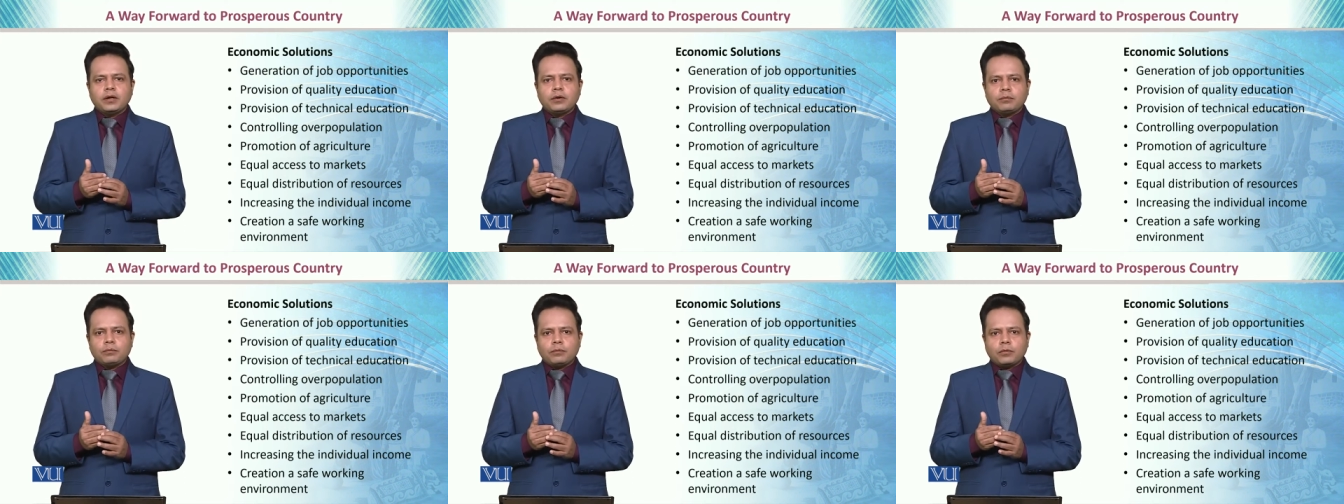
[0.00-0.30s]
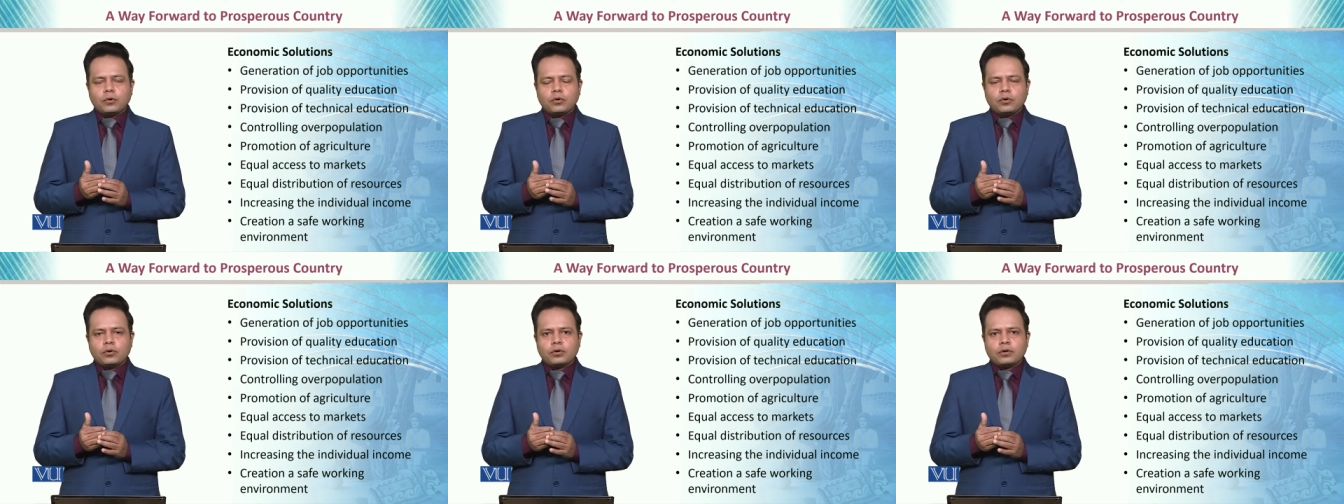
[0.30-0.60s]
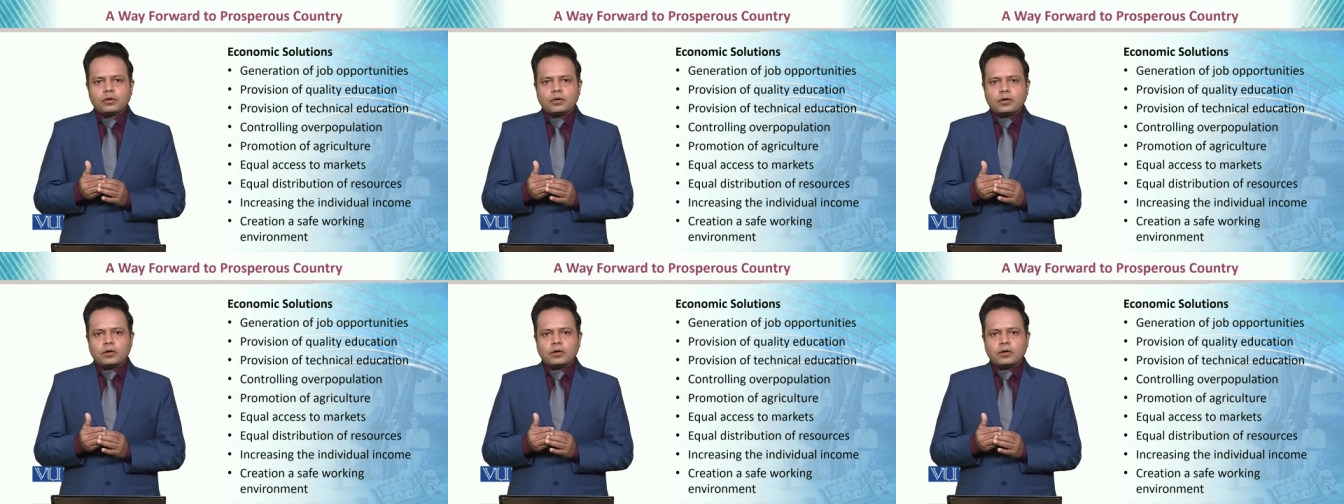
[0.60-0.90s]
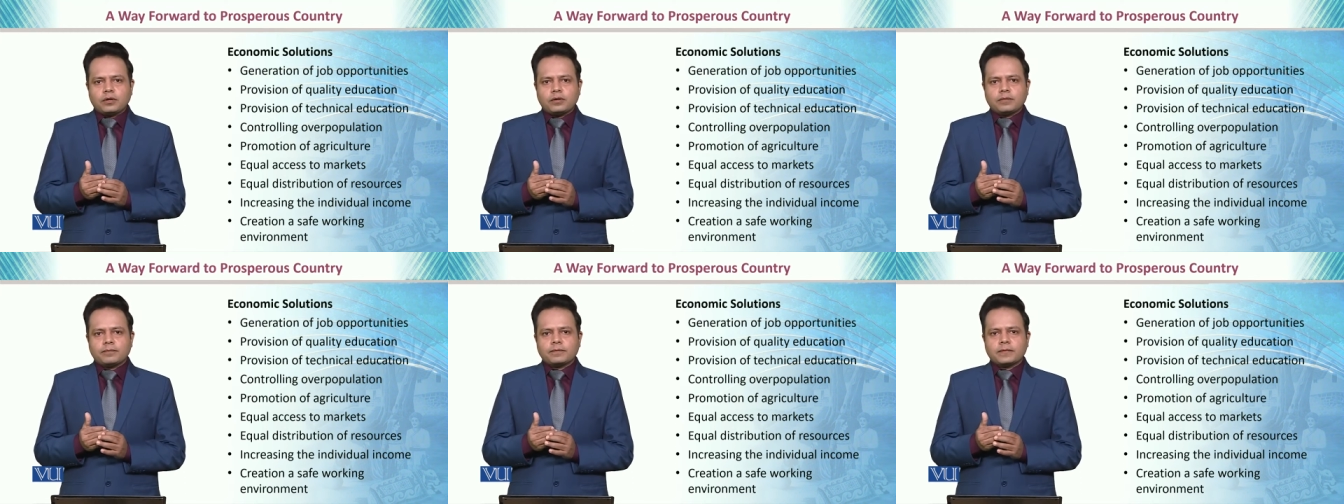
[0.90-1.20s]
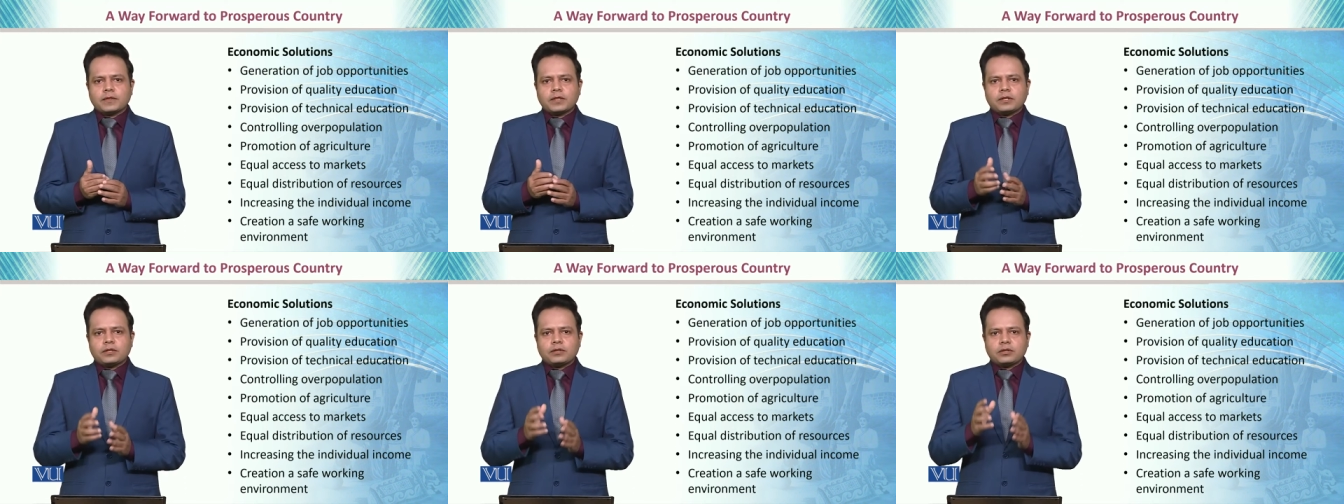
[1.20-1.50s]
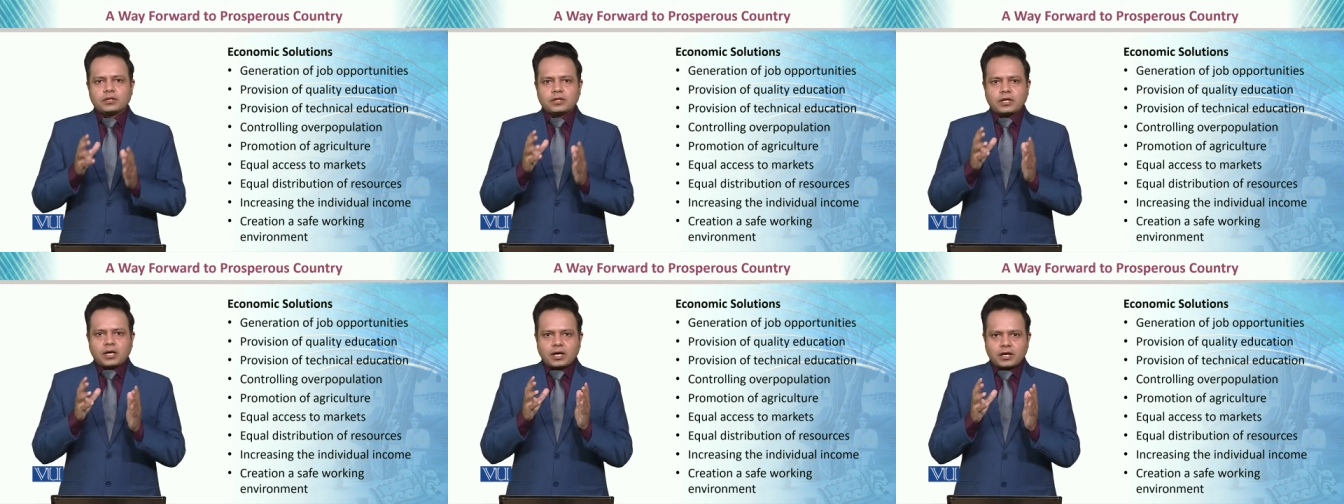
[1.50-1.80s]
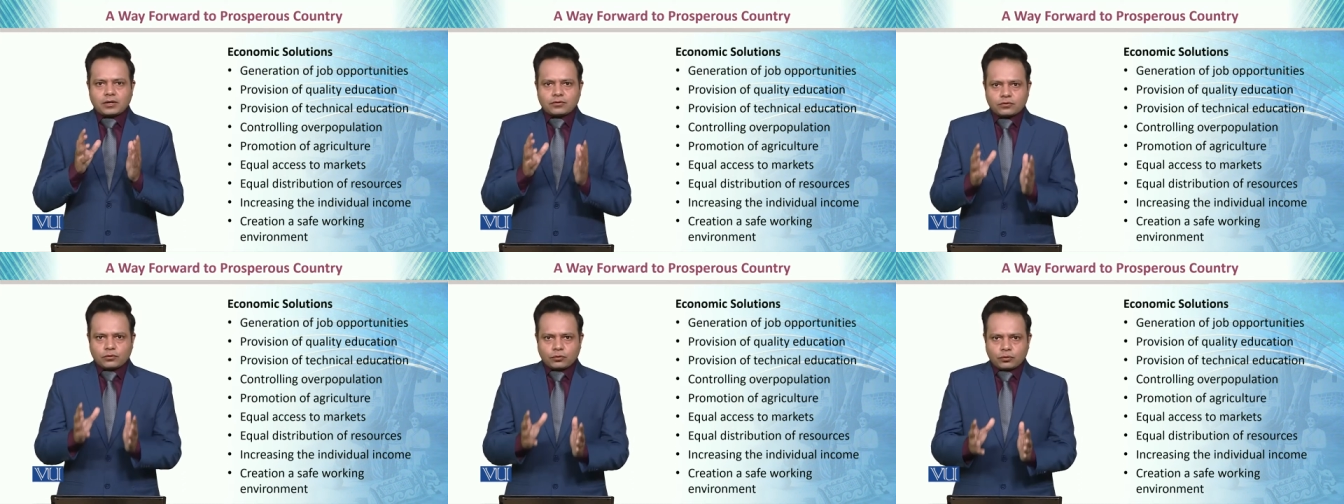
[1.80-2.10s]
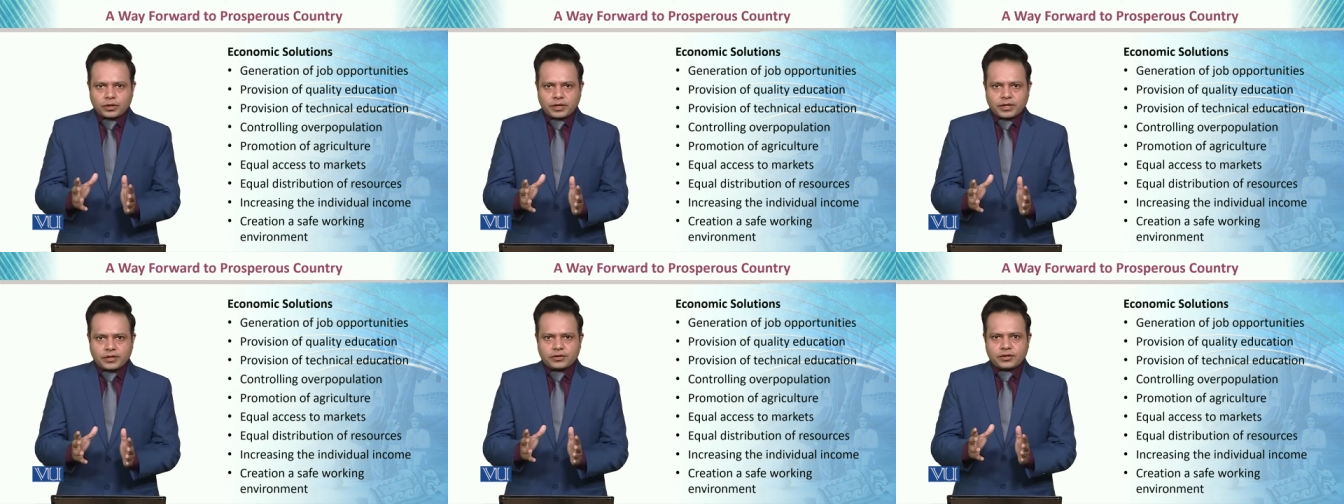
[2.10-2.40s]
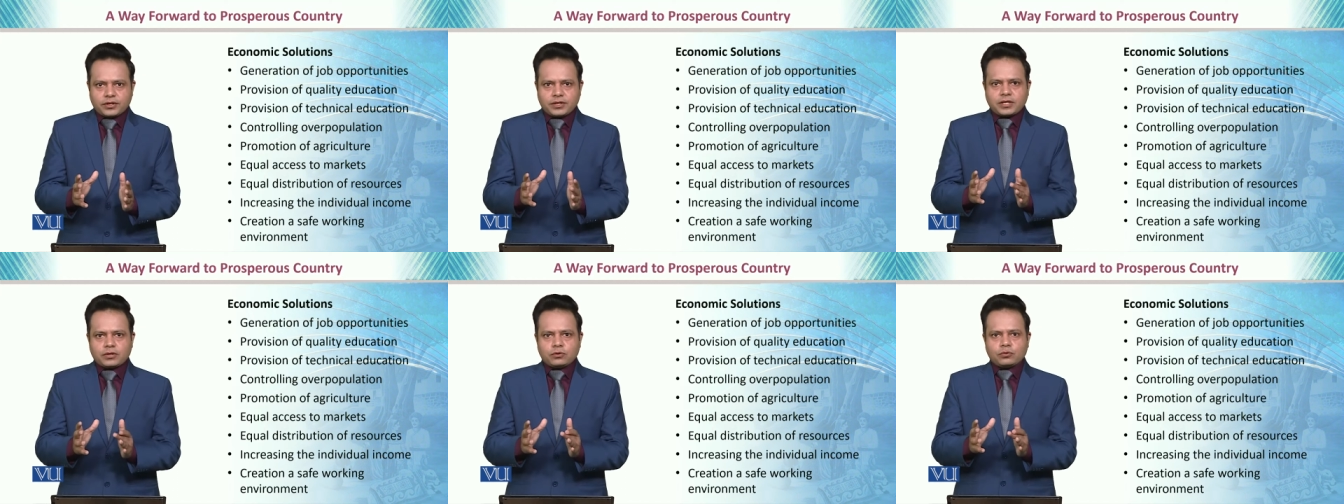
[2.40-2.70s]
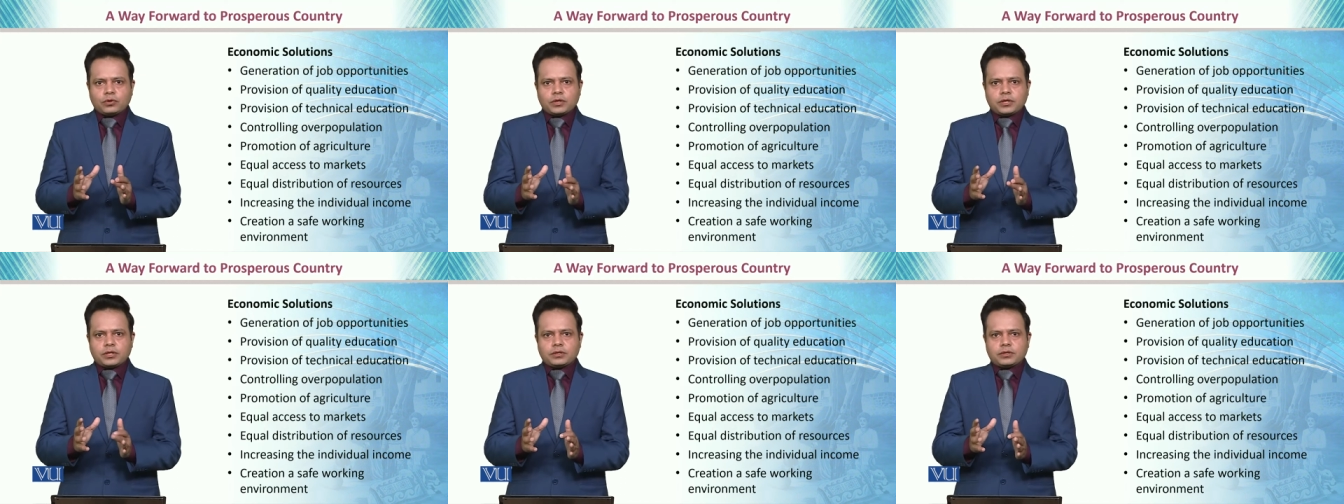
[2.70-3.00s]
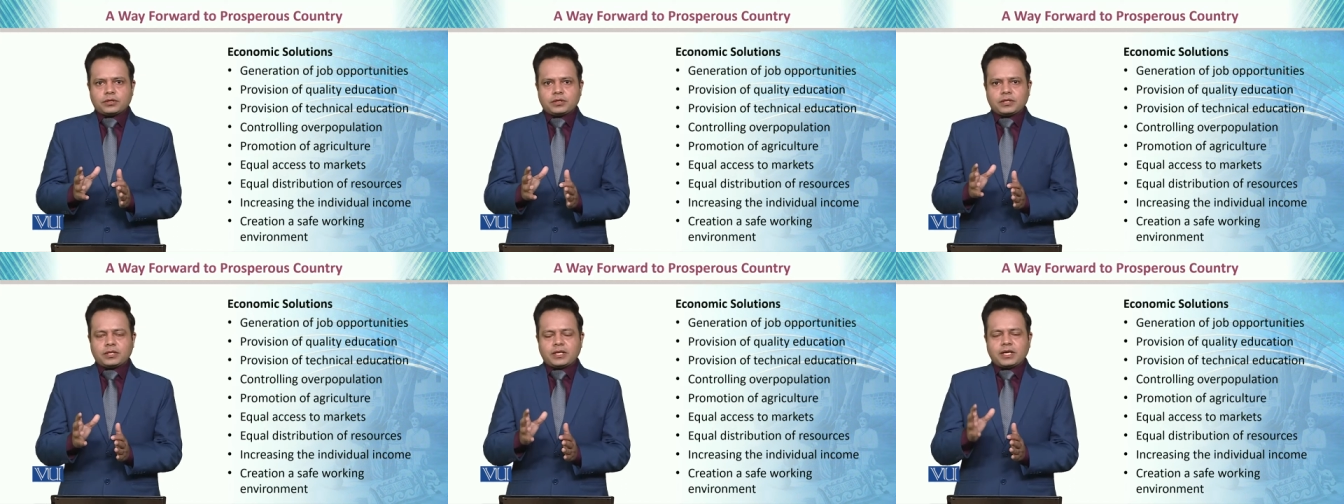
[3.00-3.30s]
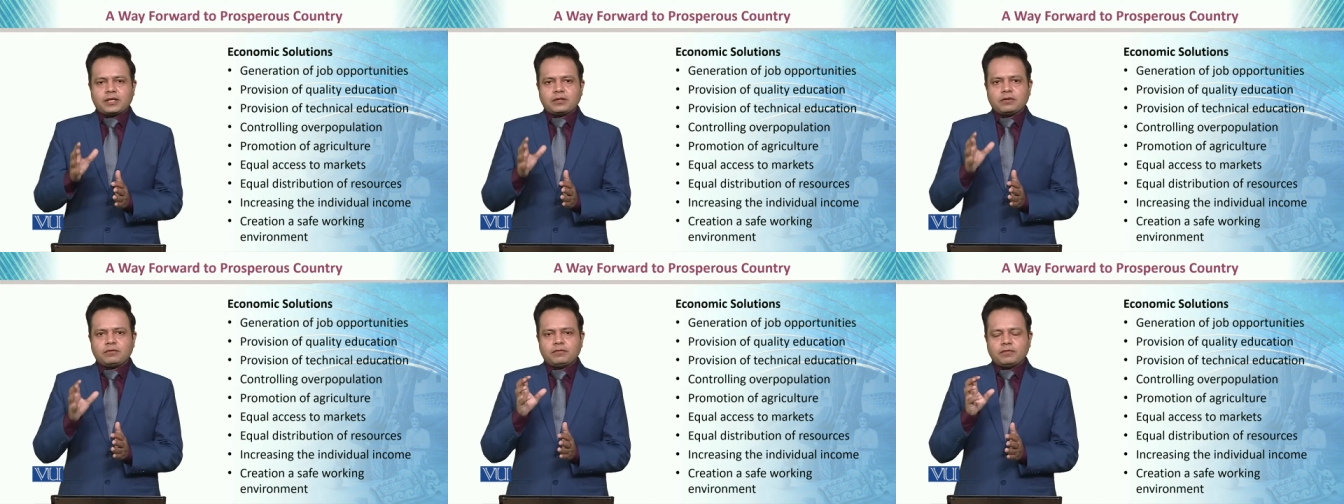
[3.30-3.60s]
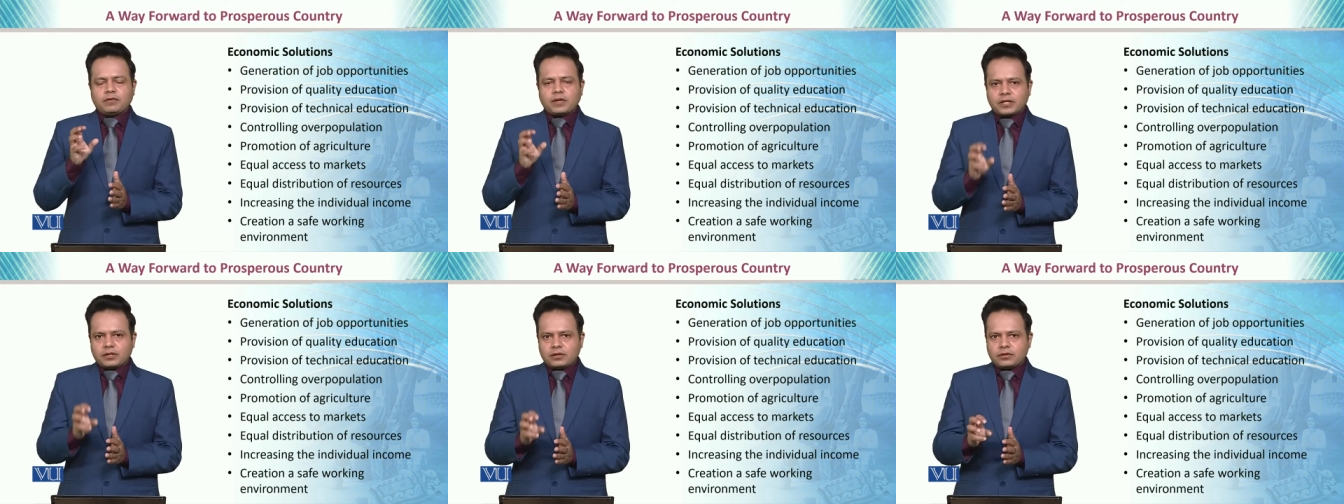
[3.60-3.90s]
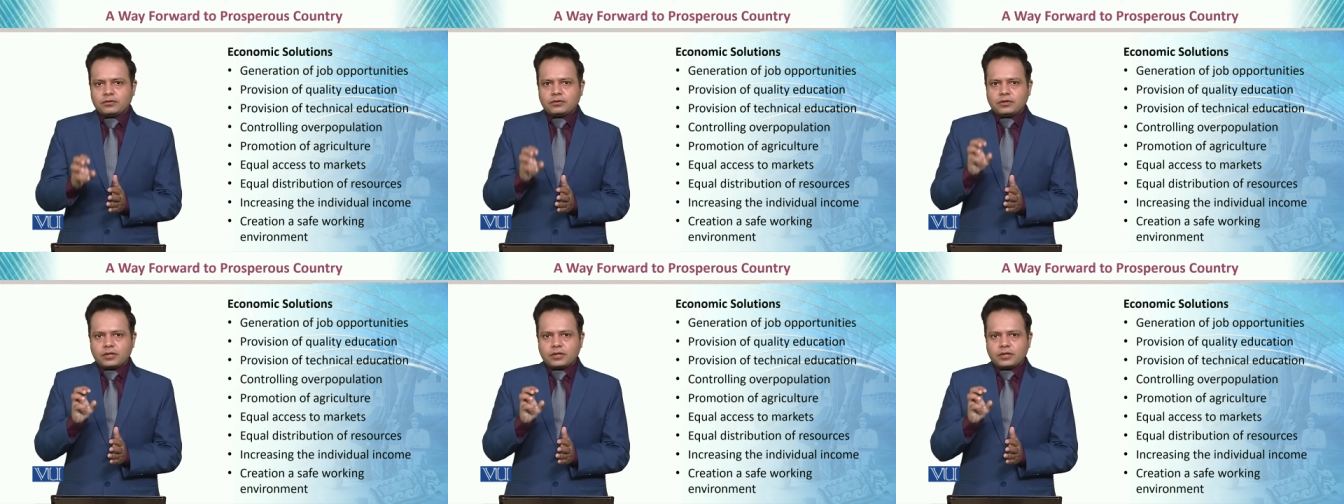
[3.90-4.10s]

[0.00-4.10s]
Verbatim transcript: more on the task oriented education that what